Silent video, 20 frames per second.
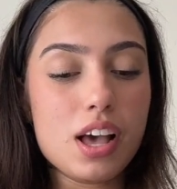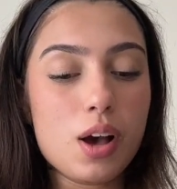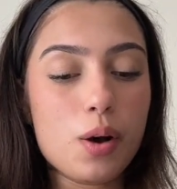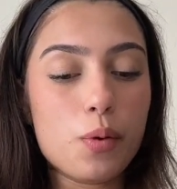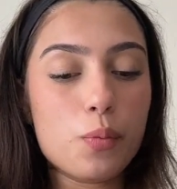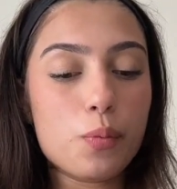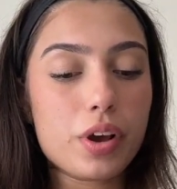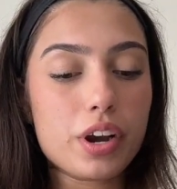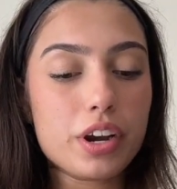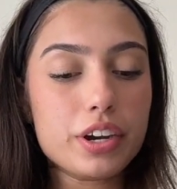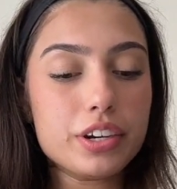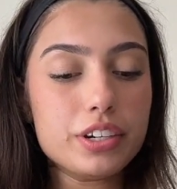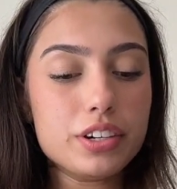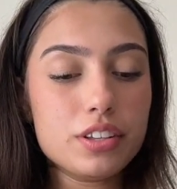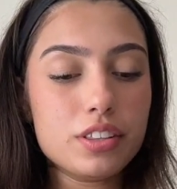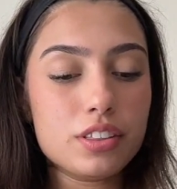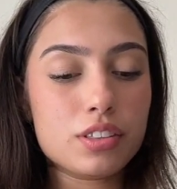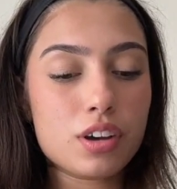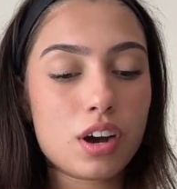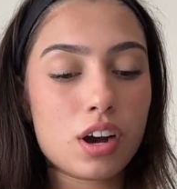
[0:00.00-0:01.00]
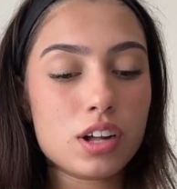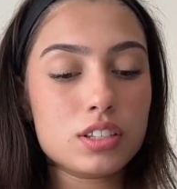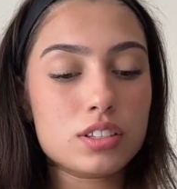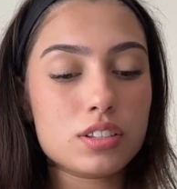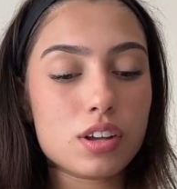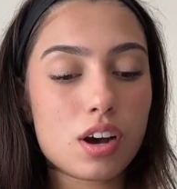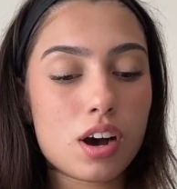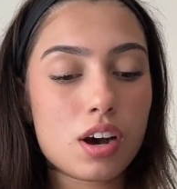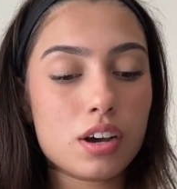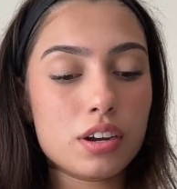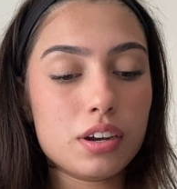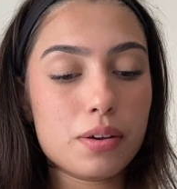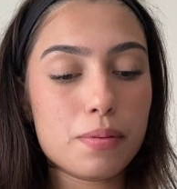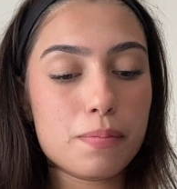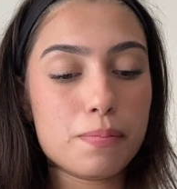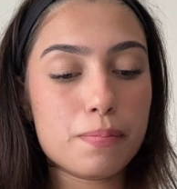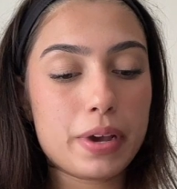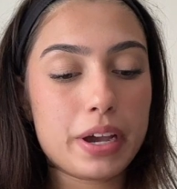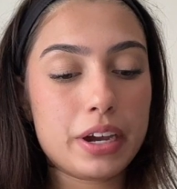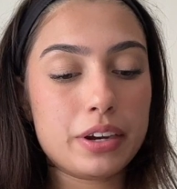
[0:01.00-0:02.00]
What are your thoughts on
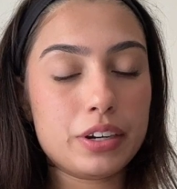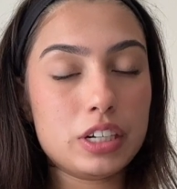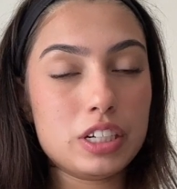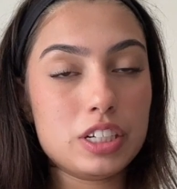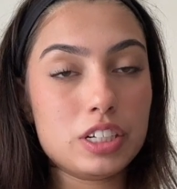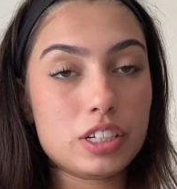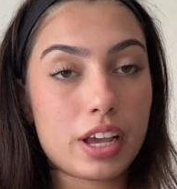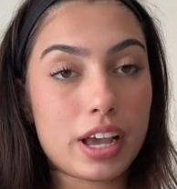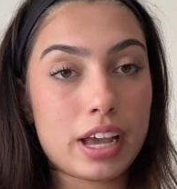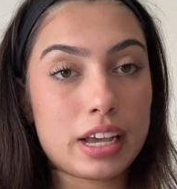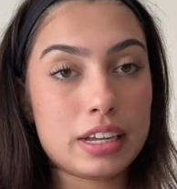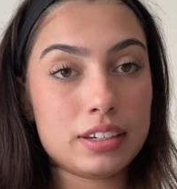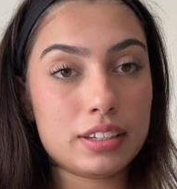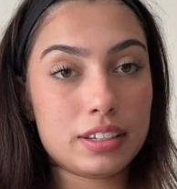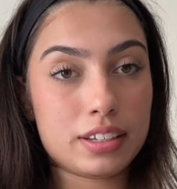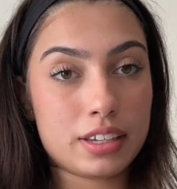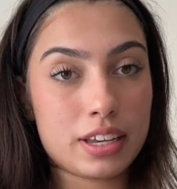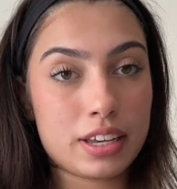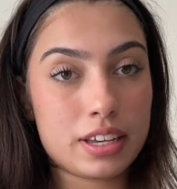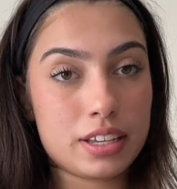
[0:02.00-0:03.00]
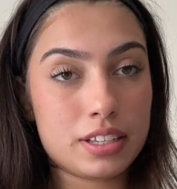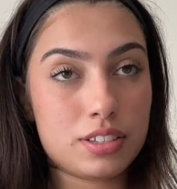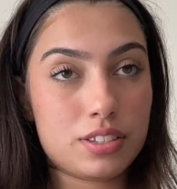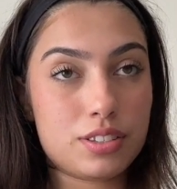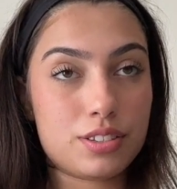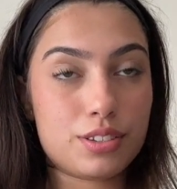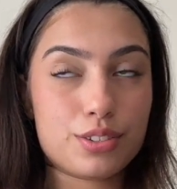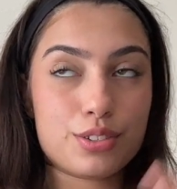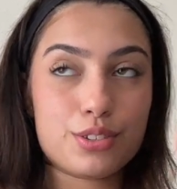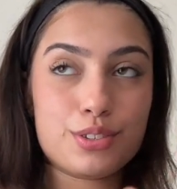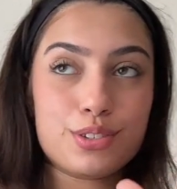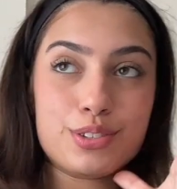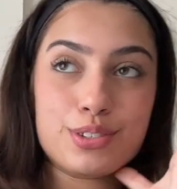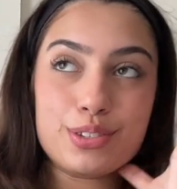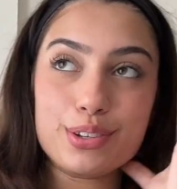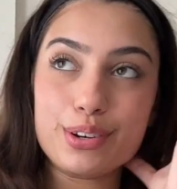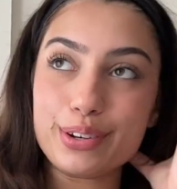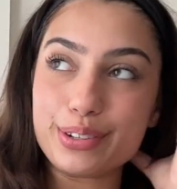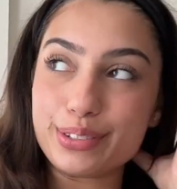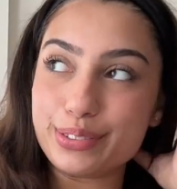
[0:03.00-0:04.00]
marriage and kids?
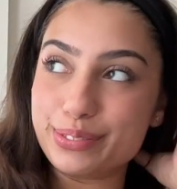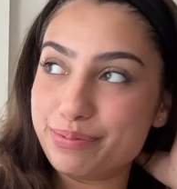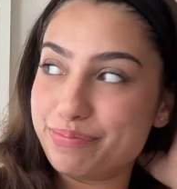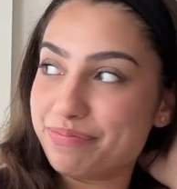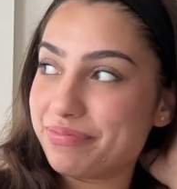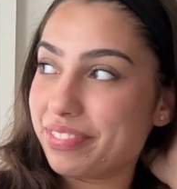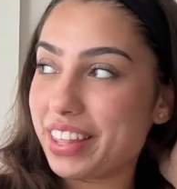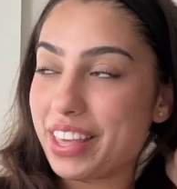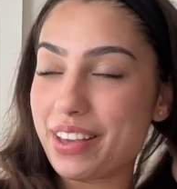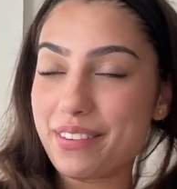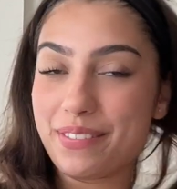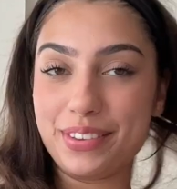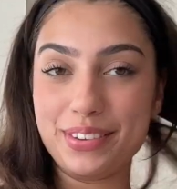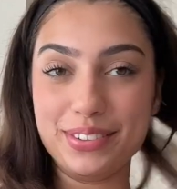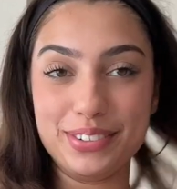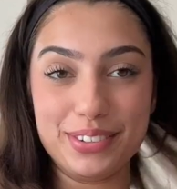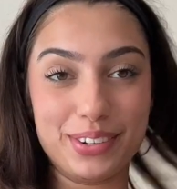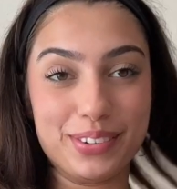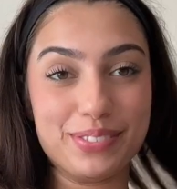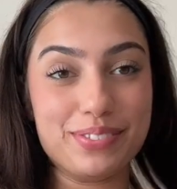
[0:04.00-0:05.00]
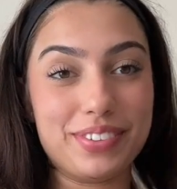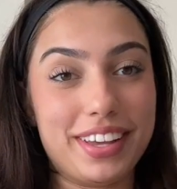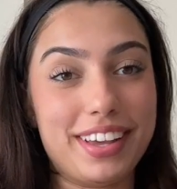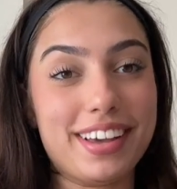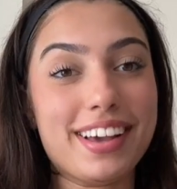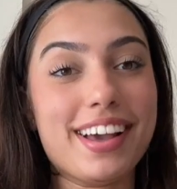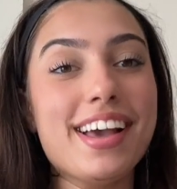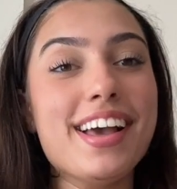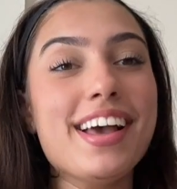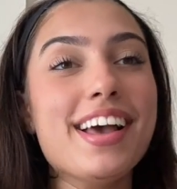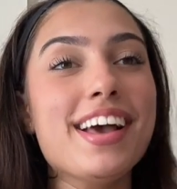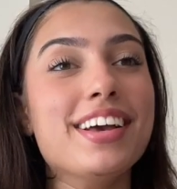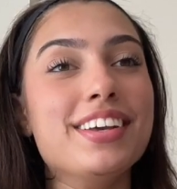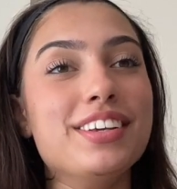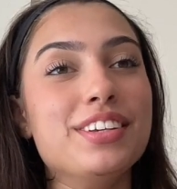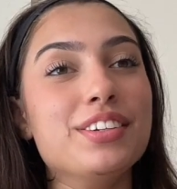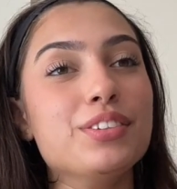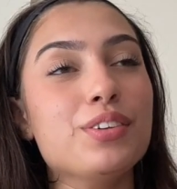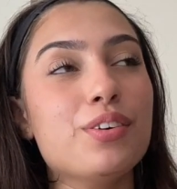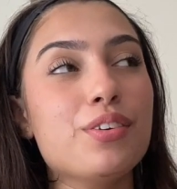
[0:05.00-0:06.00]
So if you know me,
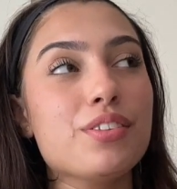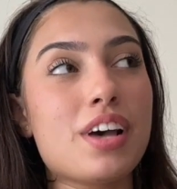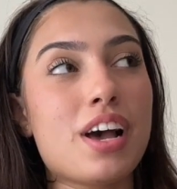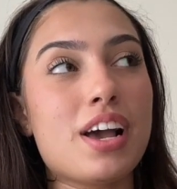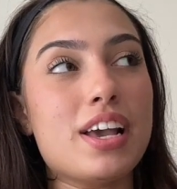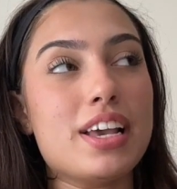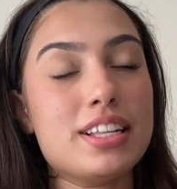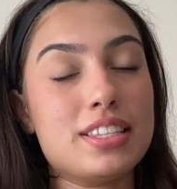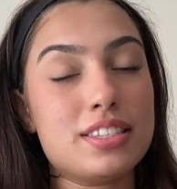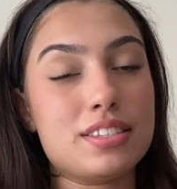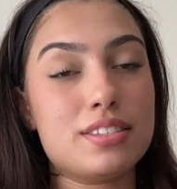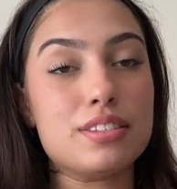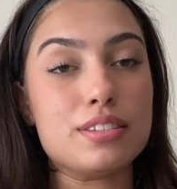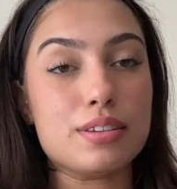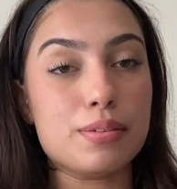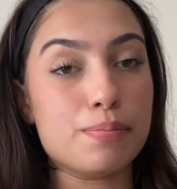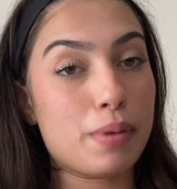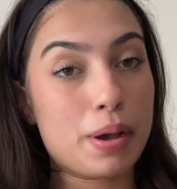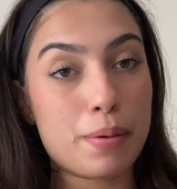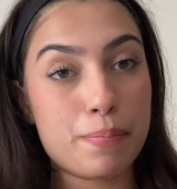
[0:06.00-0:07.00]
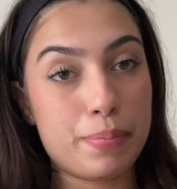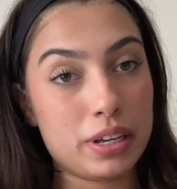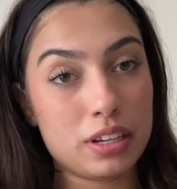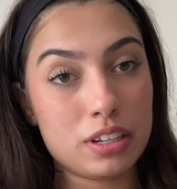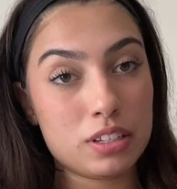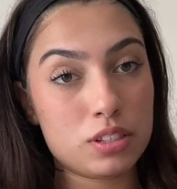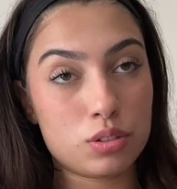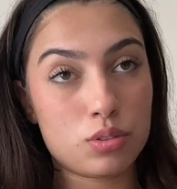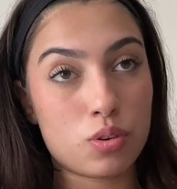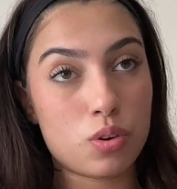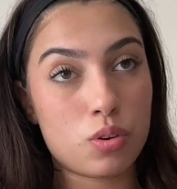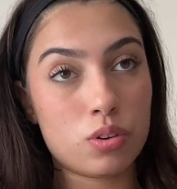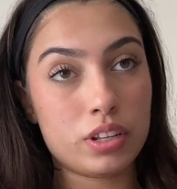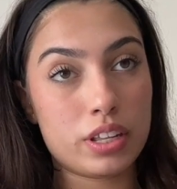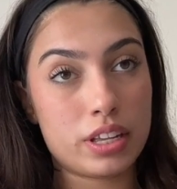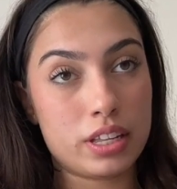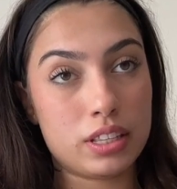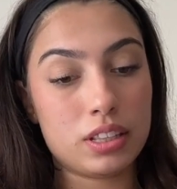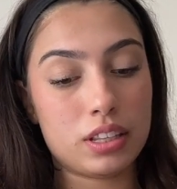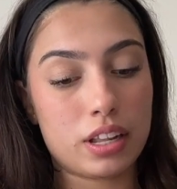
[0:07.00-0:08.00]
you know that it's my biggest goal
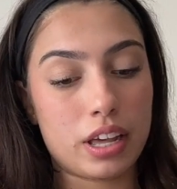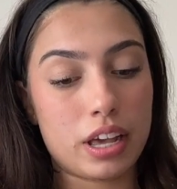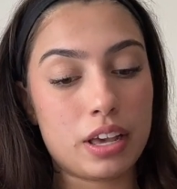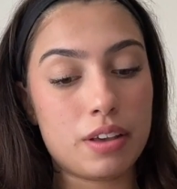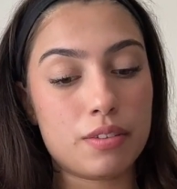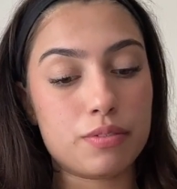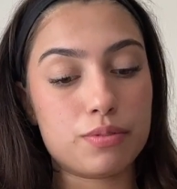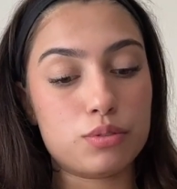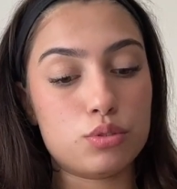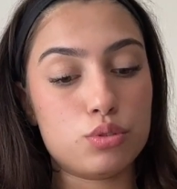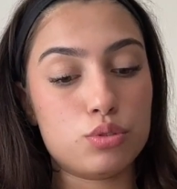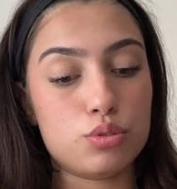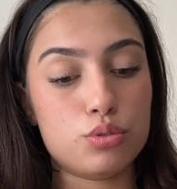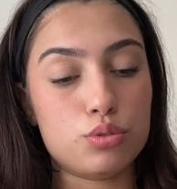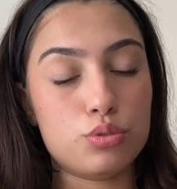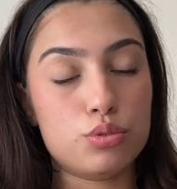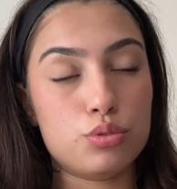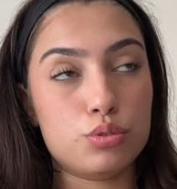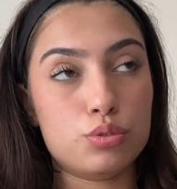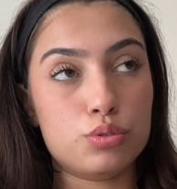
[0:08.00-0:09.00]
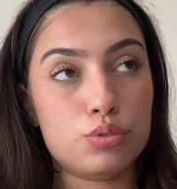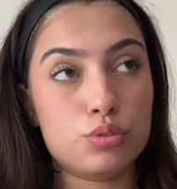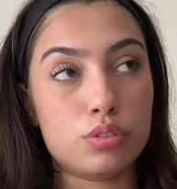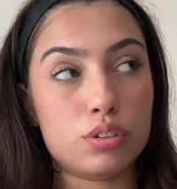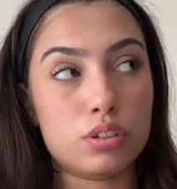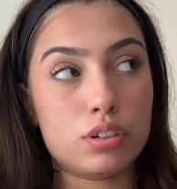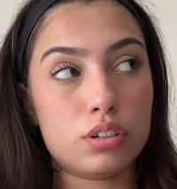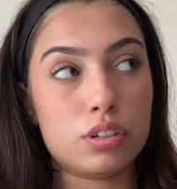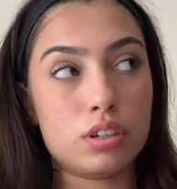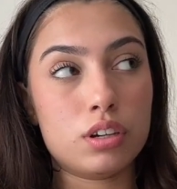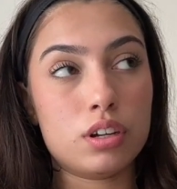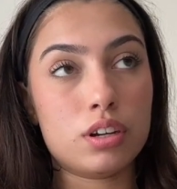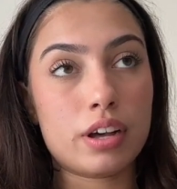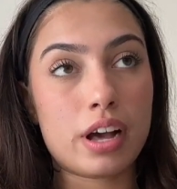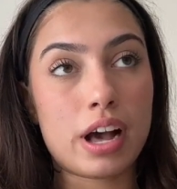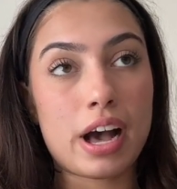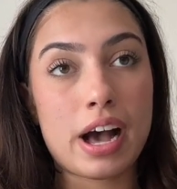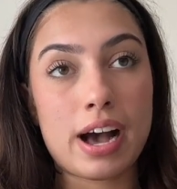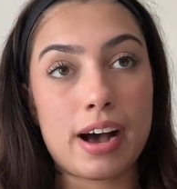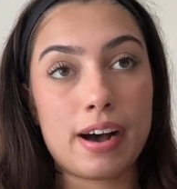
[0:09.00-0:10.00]
in life to
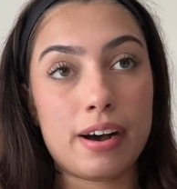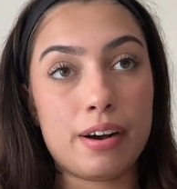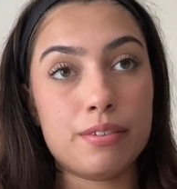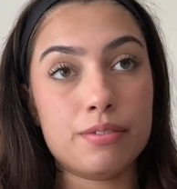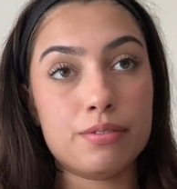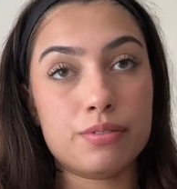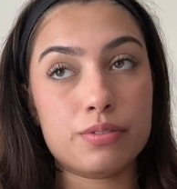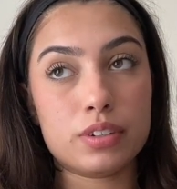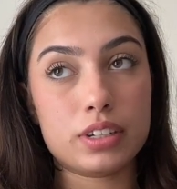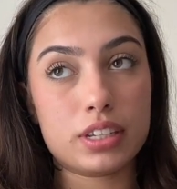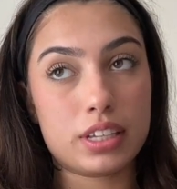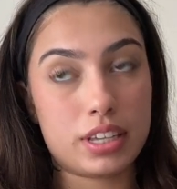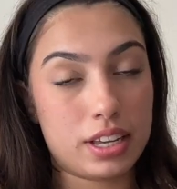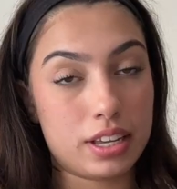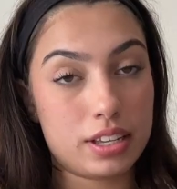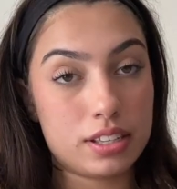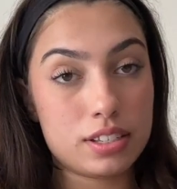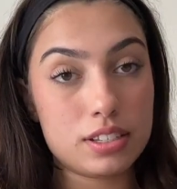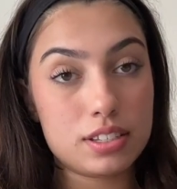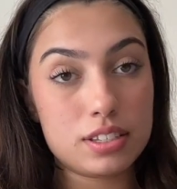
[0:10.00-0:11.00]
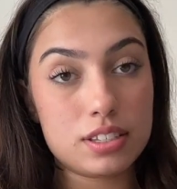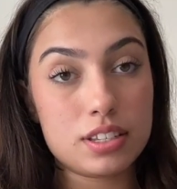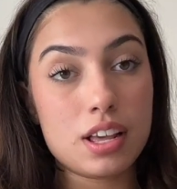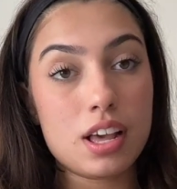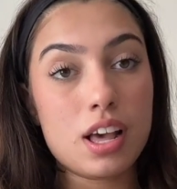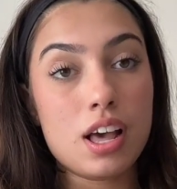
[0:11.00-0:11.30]
have kids.